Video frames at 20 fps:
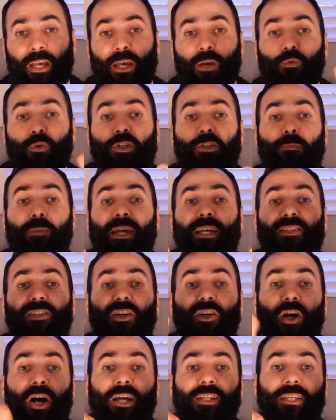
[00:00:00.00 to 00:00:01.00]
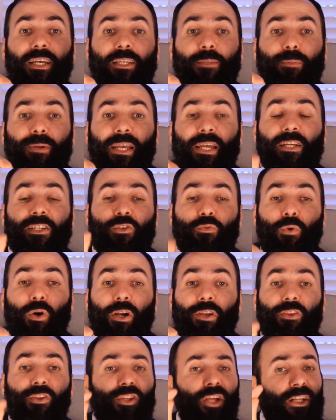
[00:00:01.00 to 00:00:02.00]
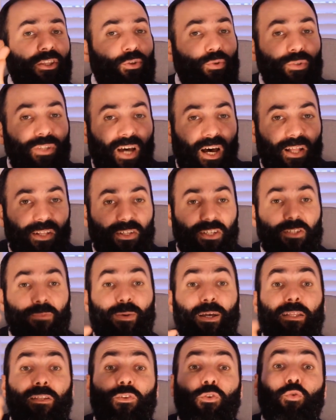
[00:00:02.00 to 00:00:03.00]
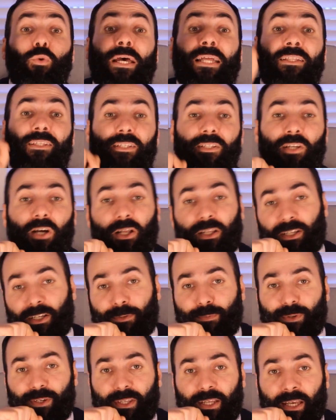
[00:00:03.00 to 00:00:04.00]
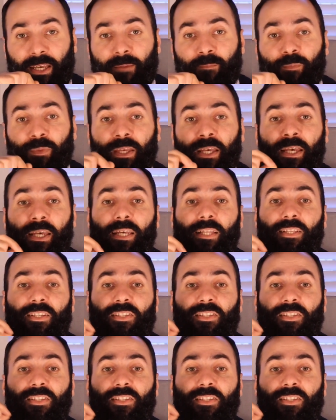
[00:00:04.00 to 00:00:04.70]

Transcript: which makes the contact prayers worth not two dollars, but twenty dollars per day. It